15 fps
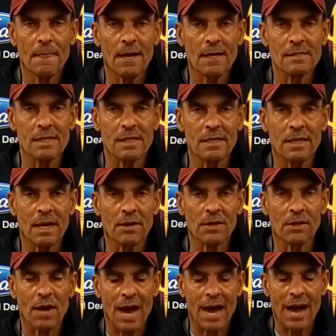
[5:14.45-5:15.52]
I said, now, you
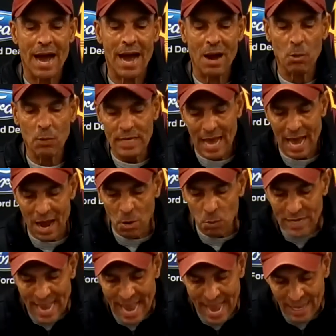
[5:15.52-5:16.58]
know, how
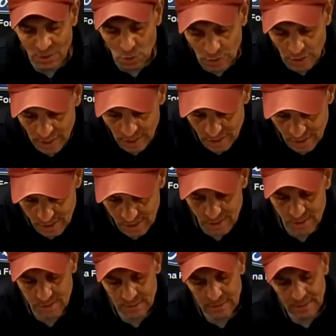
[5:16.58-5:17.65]
we handle this,